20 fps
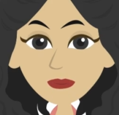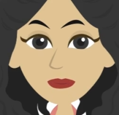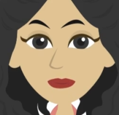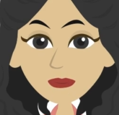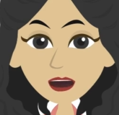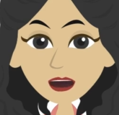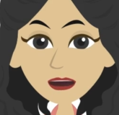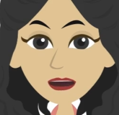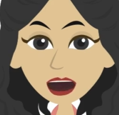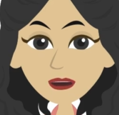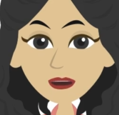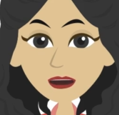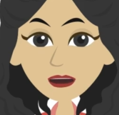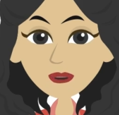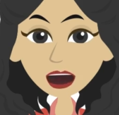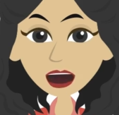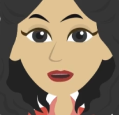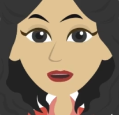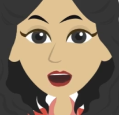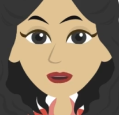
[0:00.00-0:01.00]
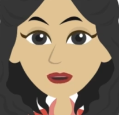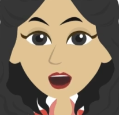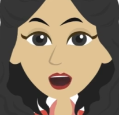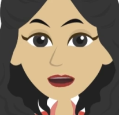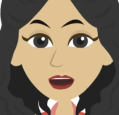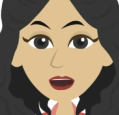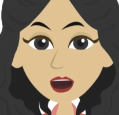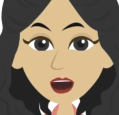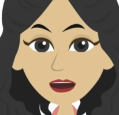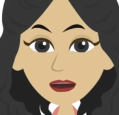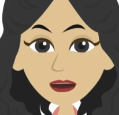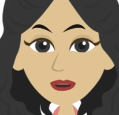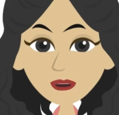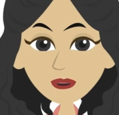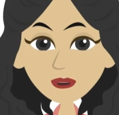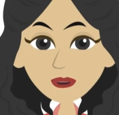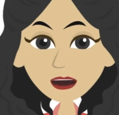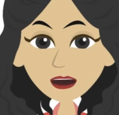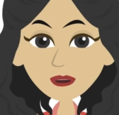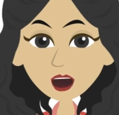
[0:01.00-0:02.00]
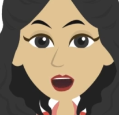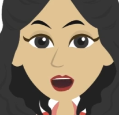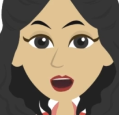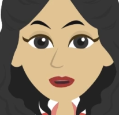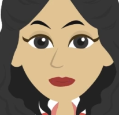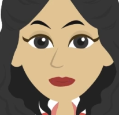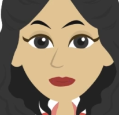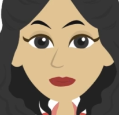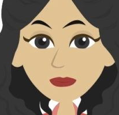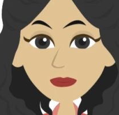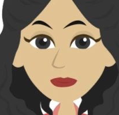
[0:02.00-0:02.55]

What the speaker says: Paper is safer for the environment than plastic.